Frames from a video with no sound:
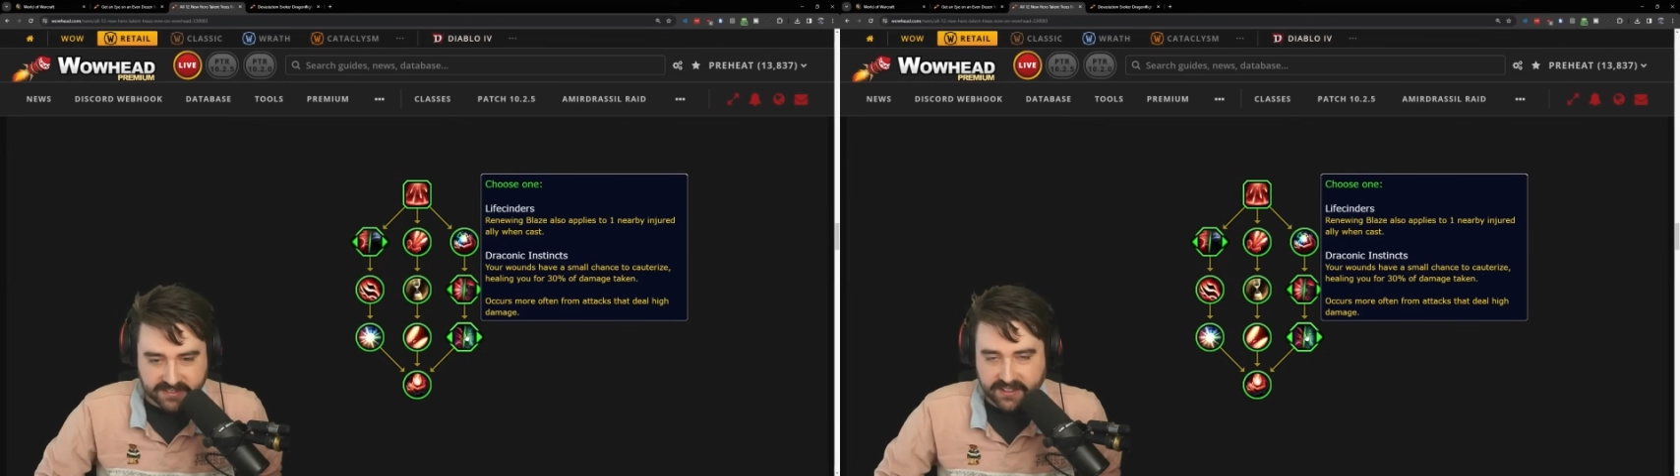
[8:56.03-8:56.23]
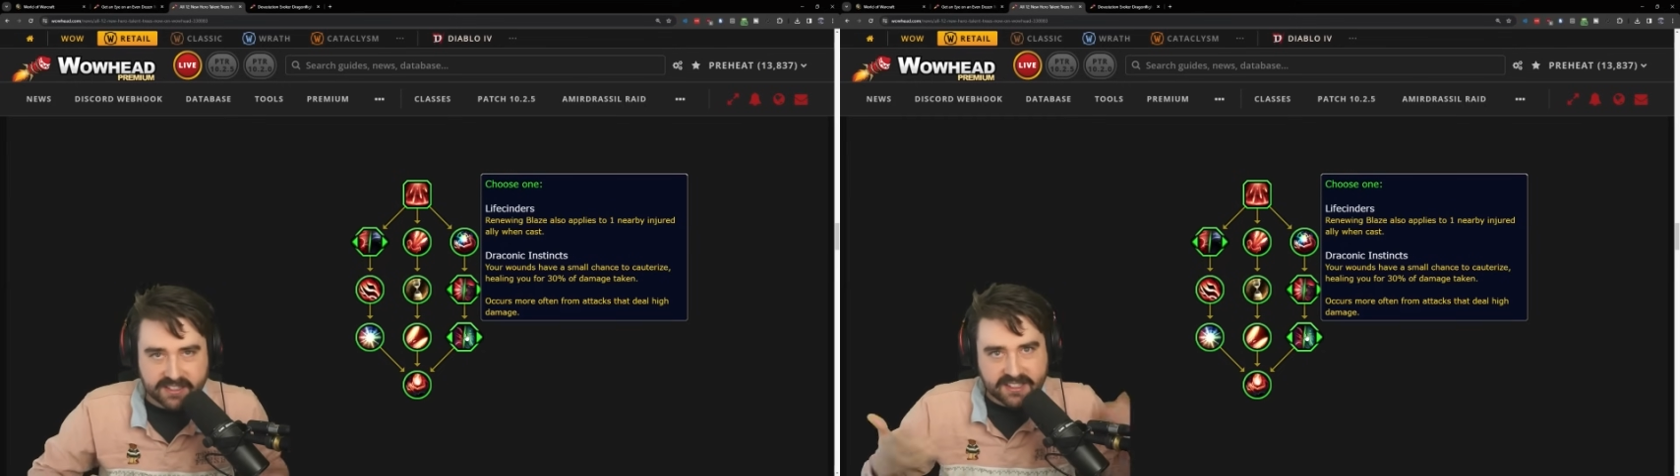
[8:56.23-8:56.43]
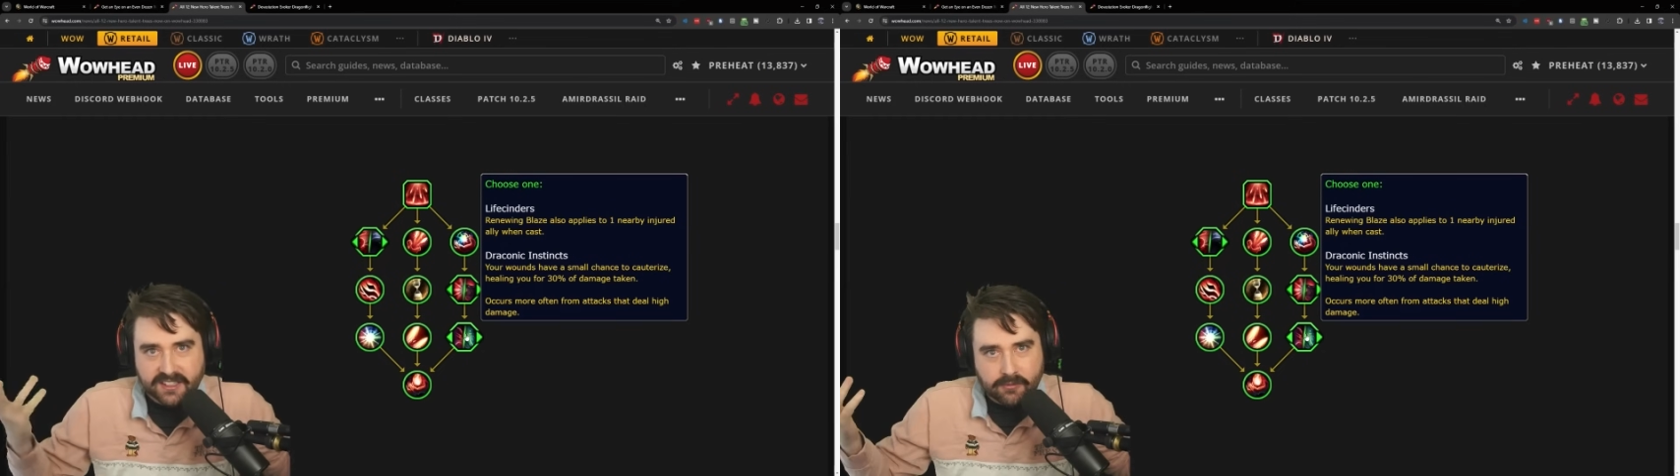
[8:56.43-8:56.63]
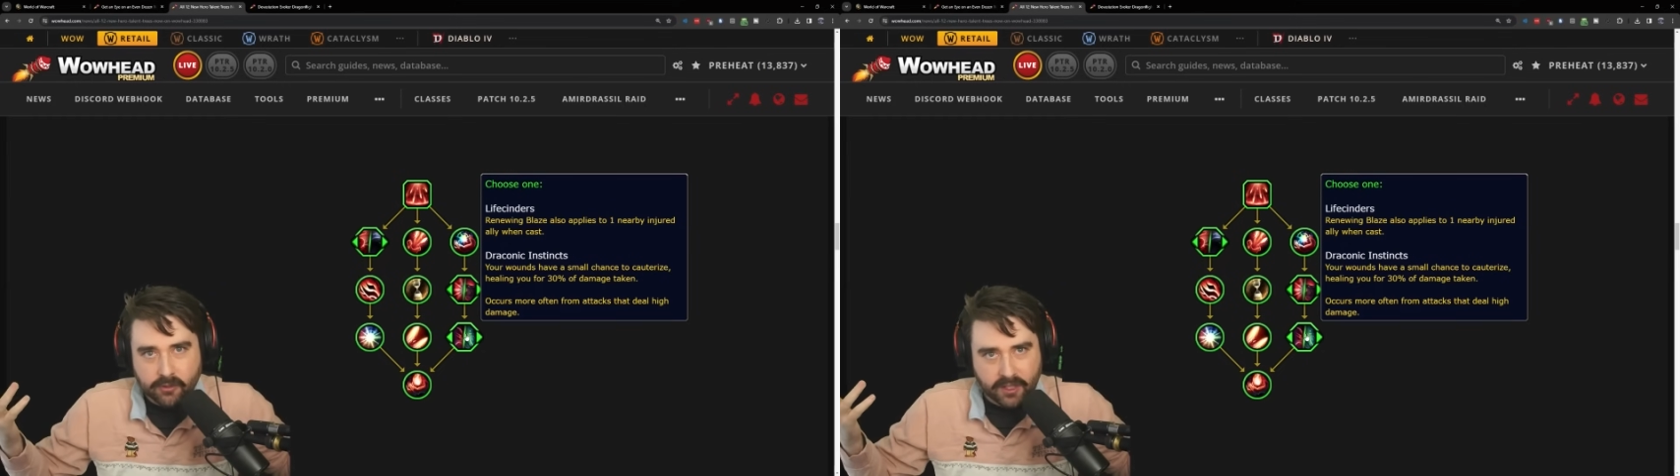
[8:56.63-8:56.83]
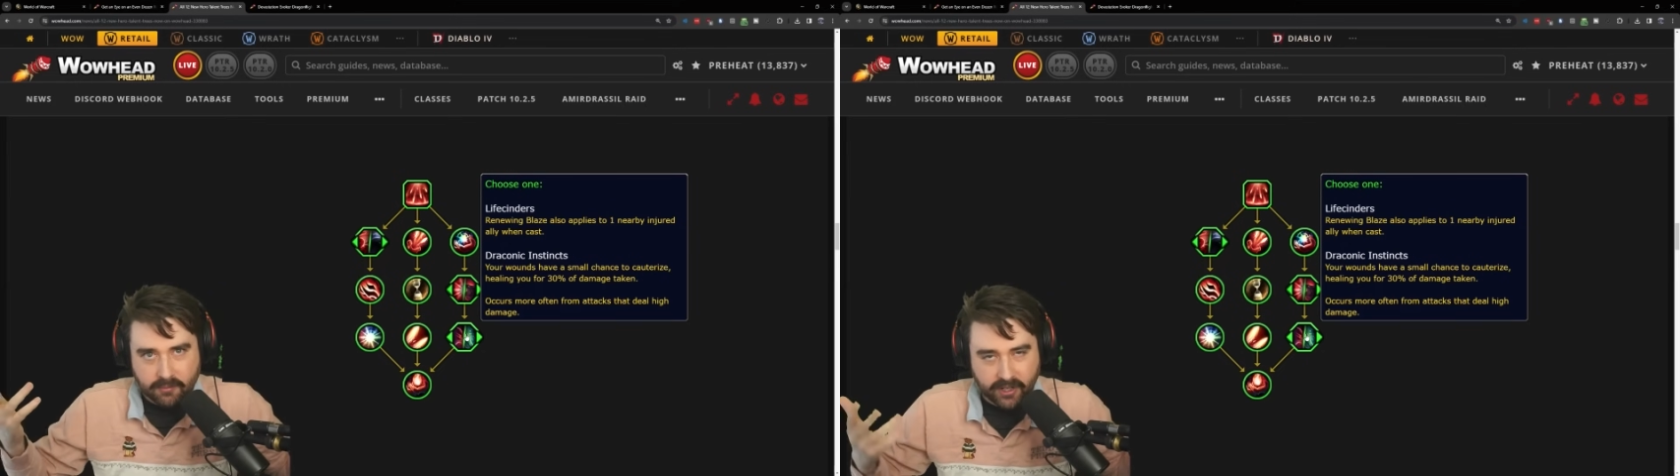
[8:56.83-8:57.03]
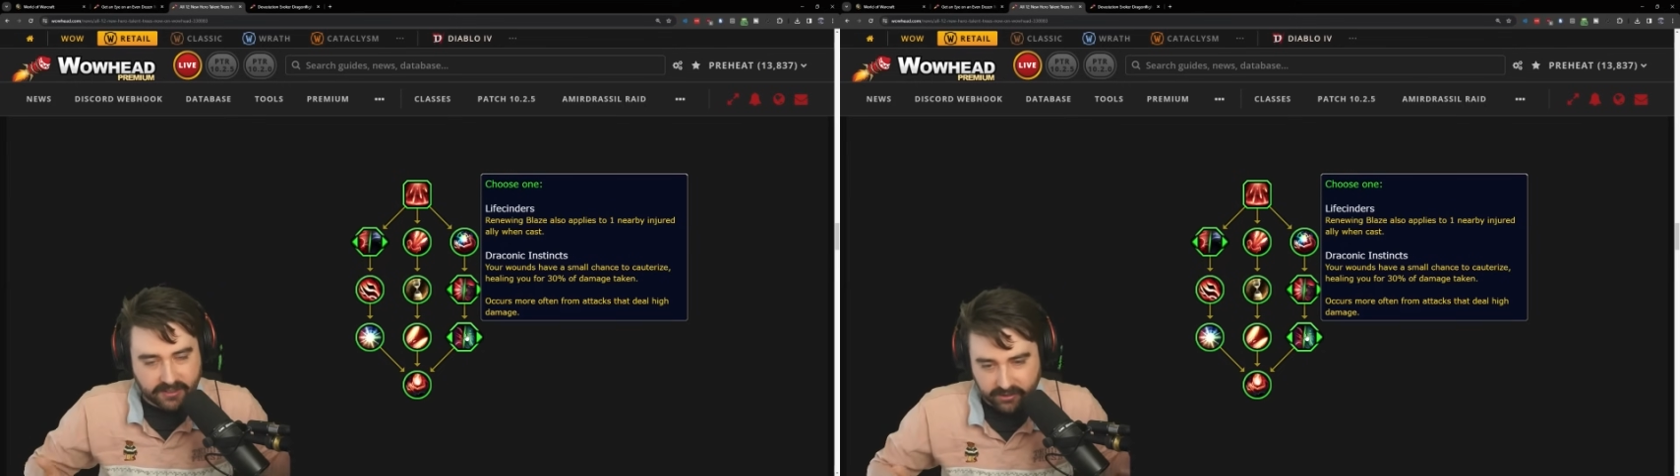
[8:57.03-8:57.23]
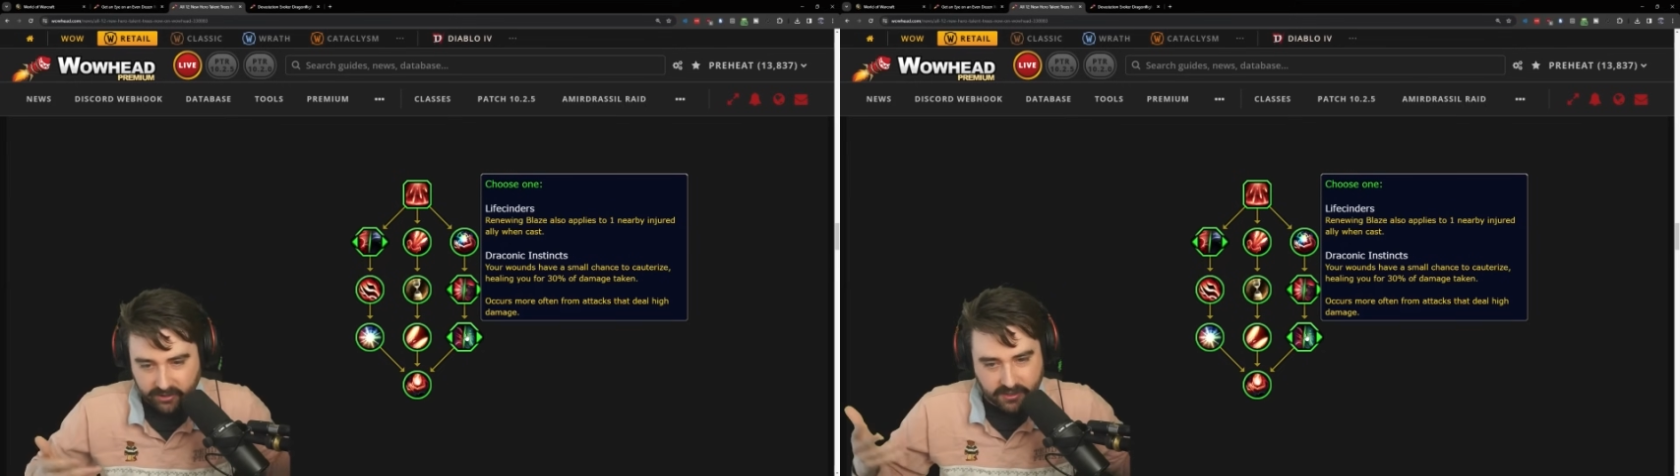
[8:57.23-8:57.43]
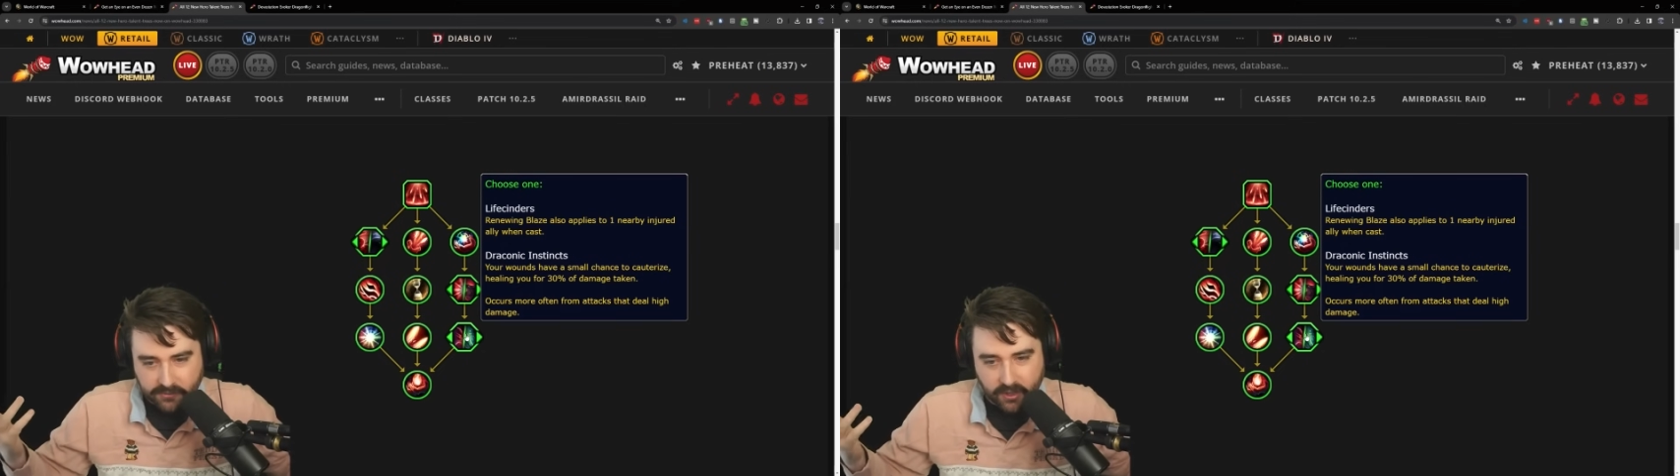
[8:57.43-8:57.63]
That does nothing for them, right? They're
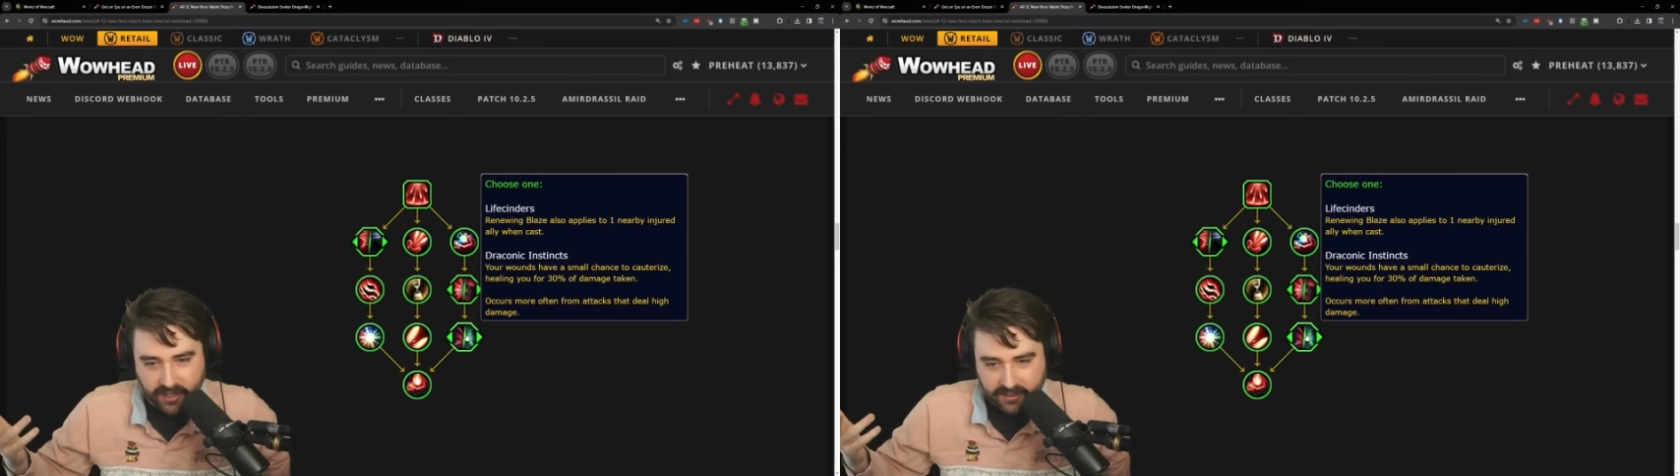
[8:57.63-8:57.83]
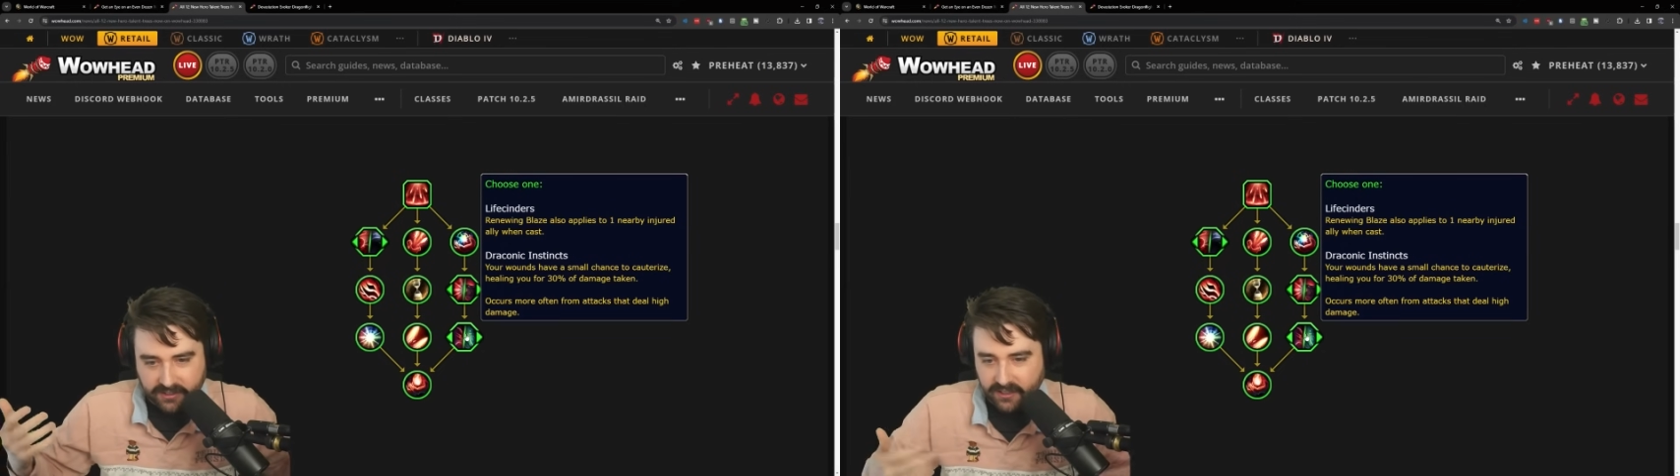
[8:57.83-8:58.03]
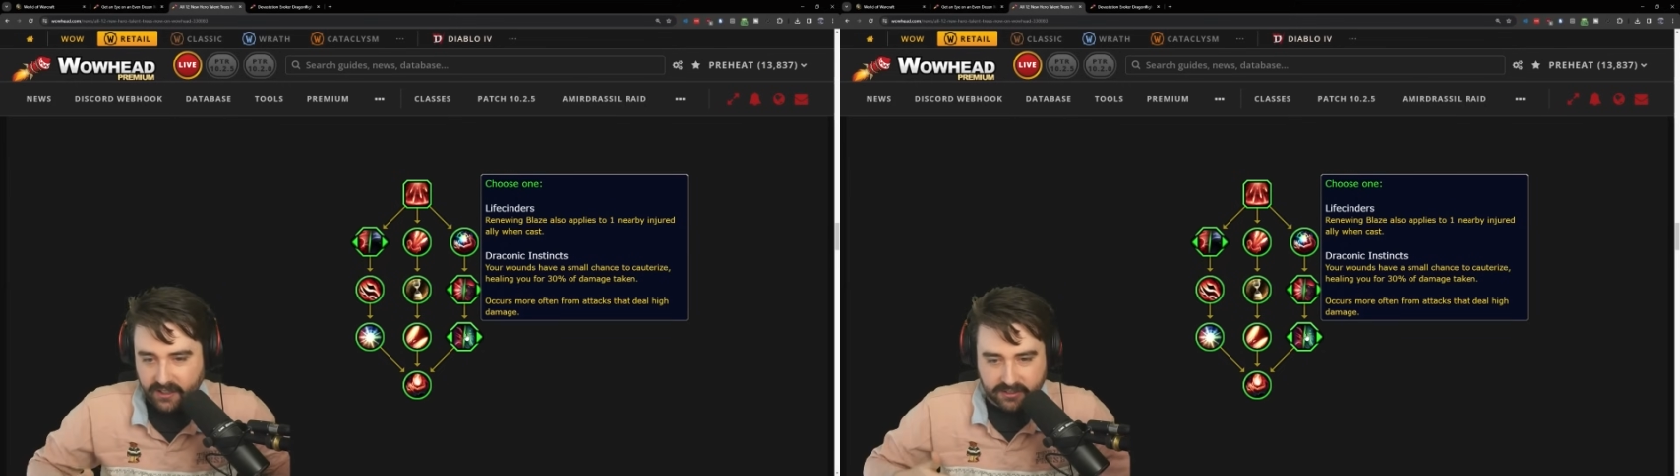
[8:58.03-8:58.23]
already full health.